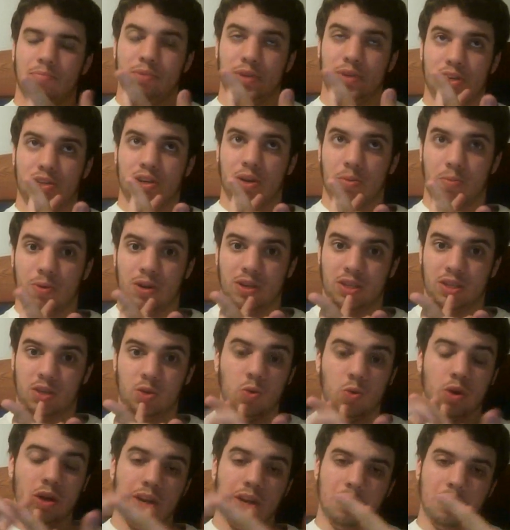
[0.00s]
British
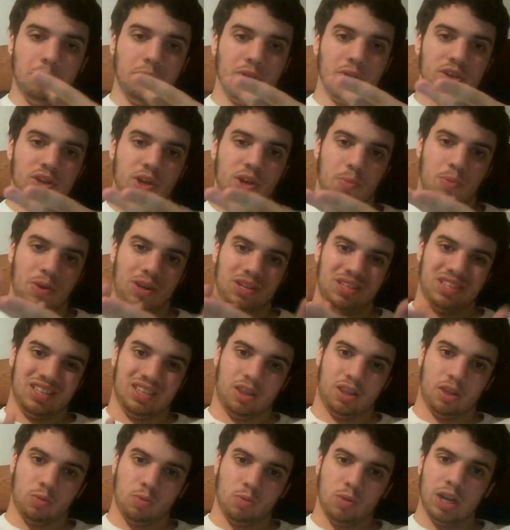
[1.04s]
Uprising 1 and British Uprising
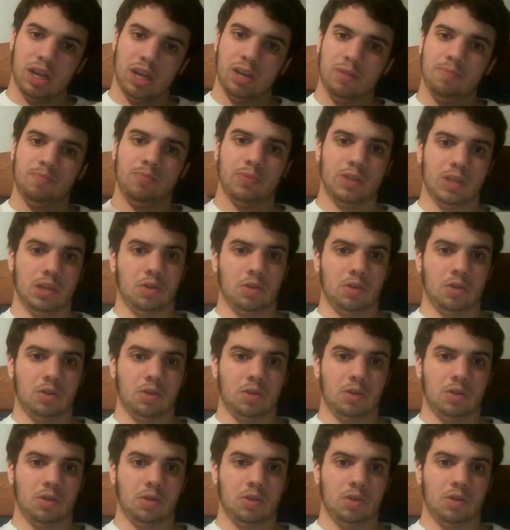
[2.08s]
3